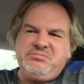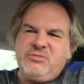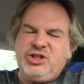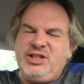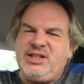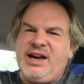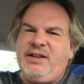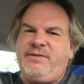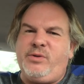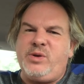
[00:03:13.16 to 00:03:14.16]
she's kind
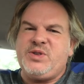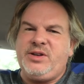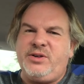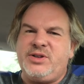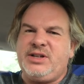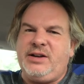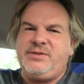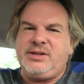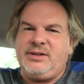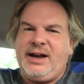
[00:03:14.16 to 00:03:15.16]
of forcing herself
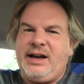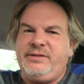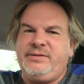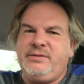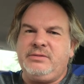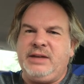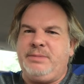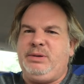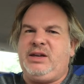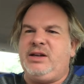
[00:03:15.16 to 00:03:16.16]
to laugh.
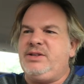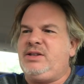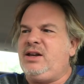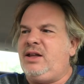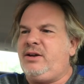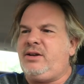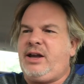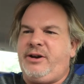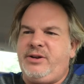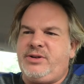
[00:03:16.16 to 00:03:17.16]
Like, because the other
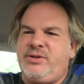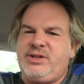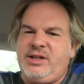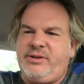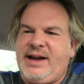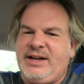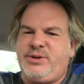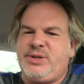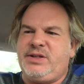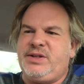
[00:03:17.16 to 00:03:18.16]
characters, the other
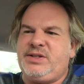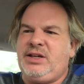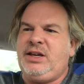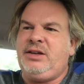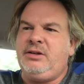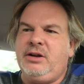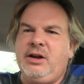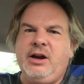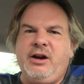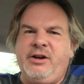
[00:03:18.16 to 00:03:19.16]
actors in the scene
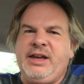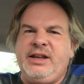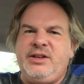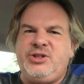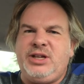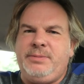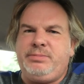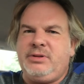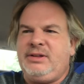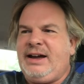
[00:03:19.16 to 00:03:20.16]
are getting cheap
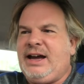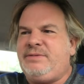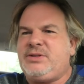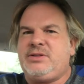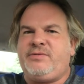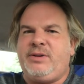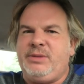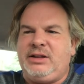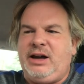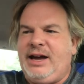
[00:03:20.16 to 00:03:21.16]
laughs from
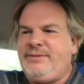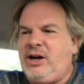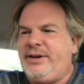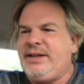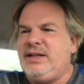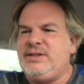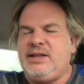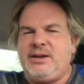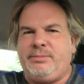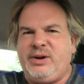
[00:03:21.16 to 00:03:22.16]
the live audience
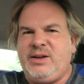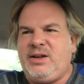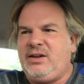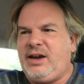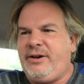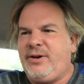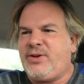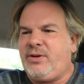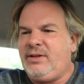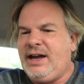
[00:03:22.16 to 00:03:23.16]
that they're breaking
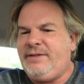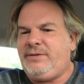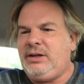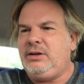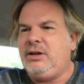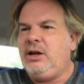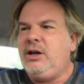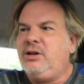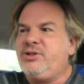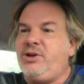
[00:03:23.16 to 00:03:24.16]
character and laughing.
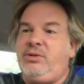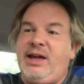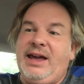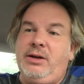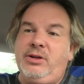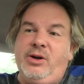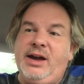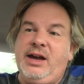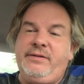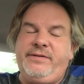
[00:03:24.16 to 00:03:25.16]
So
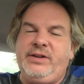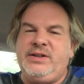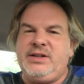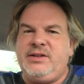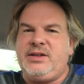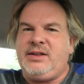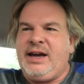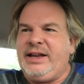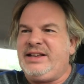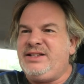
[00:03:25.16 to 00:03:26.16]
Lohan feeds into
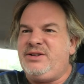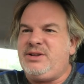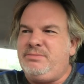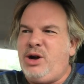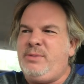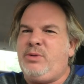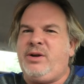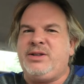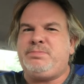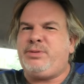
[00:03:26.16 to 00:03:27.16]
that because there's a moment where
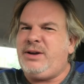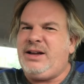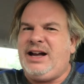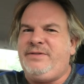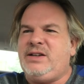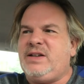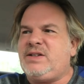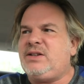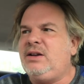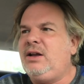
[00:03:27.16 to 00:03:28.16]
it's pretty obvious